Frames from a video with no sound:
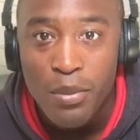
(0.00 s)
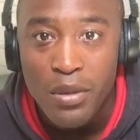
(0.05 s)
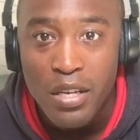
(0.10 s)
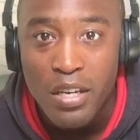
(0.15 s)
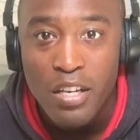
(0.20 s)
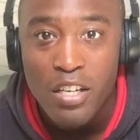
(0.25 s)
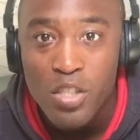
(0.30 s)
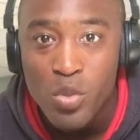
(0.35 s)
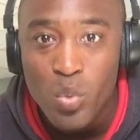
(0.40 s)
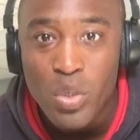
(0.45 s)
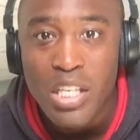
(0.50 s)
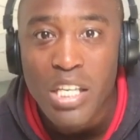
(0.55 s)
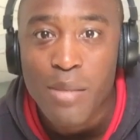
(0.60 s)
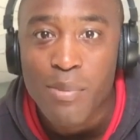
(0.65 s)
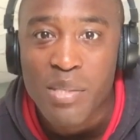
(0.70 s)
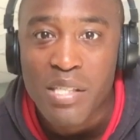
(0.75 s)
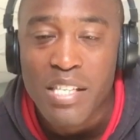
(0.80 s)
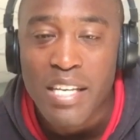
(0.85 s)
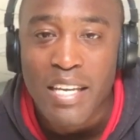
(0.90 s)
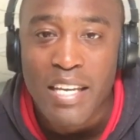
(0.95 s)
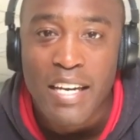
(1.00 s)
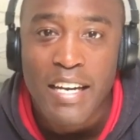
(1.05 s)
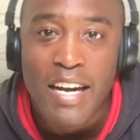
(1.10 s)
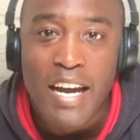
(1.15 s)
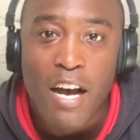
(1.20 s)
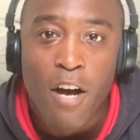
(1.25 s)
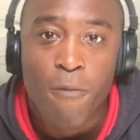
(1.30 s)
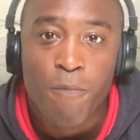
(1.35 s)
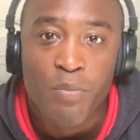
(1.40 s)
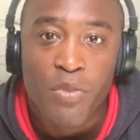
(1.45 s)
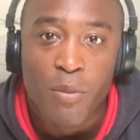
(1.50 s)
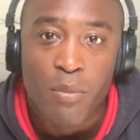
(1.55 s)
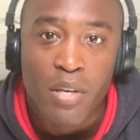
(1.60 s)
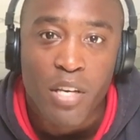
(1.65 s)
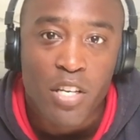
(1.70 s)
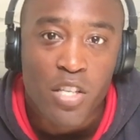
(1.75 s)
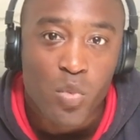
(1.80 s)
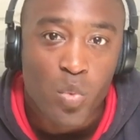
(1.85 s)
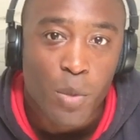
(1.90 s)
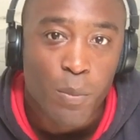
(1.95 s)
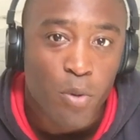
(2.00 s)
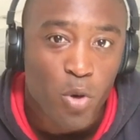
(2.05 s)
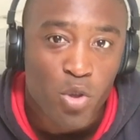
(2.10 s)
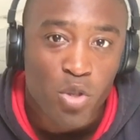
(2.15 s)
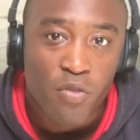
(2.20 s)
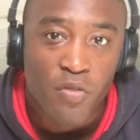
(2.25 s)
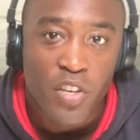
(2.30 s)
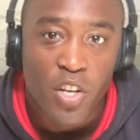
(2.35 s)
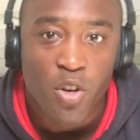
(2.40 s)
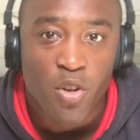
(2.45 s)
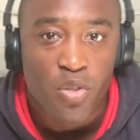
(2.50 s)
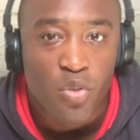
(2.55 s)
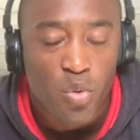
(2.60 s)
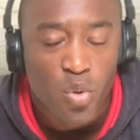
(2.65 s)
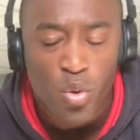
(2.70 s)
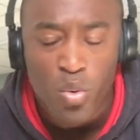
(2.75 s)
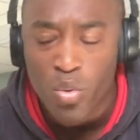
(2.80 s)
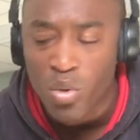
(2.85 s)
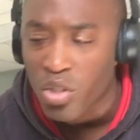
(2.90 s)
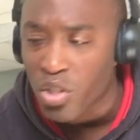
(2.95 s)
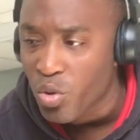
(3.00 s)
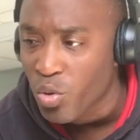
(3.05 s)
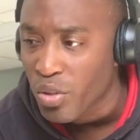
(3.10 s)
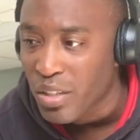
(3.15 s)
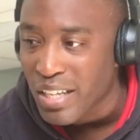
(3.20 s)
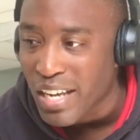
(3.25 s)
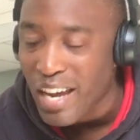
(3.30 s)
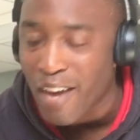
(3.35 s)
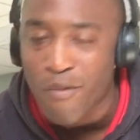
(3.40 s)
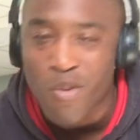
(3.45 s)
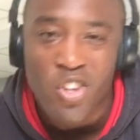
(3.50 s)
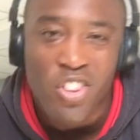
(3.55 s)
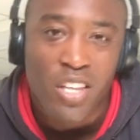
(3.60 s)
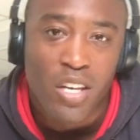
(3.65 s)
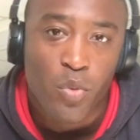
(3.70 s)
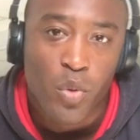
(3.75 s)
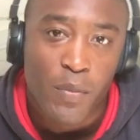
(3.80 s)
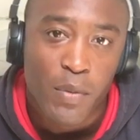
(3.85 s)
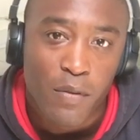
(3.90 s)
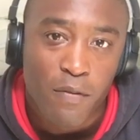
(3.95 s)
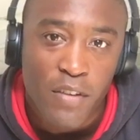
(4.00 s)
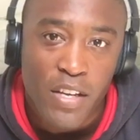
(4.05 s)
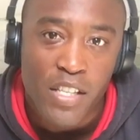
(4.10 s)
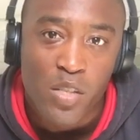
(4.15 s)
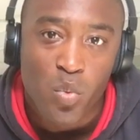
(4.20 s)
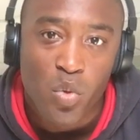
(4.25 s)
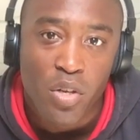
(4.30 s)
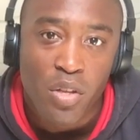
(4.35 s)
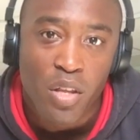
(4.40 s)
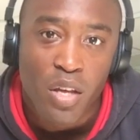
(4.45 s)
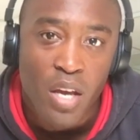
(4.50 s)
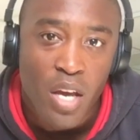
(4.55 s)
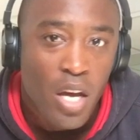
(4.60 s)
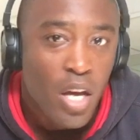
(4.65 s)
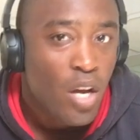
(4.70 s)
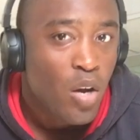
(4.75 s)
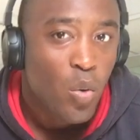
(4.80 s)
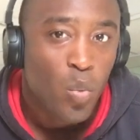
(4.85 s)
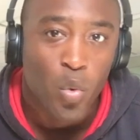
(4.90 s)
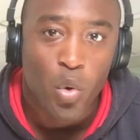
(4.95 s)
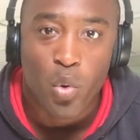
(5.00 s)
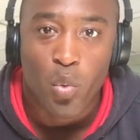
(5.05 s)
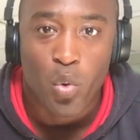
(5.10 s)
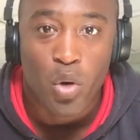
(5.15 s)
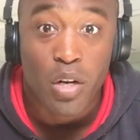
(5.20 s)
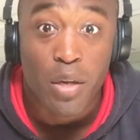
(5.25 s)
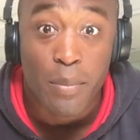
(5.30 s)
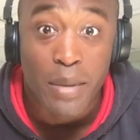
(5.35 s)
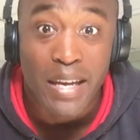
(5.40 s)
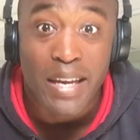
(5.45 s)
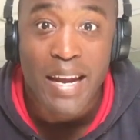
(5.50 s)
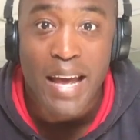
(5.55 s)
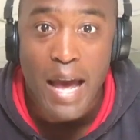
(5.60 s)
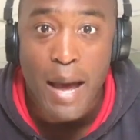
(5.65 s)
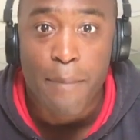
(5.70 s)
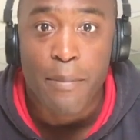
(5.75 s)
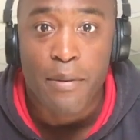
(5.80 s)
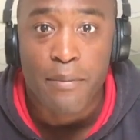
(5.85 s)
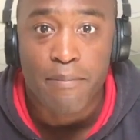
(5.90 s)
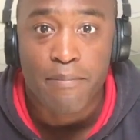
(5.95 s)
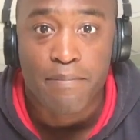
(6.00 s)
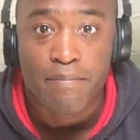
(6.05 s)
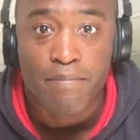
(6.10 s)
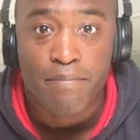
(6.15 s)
because we keep sticking it out, and because we persevere through literally everything we've been faced with, we're gonna make it happen.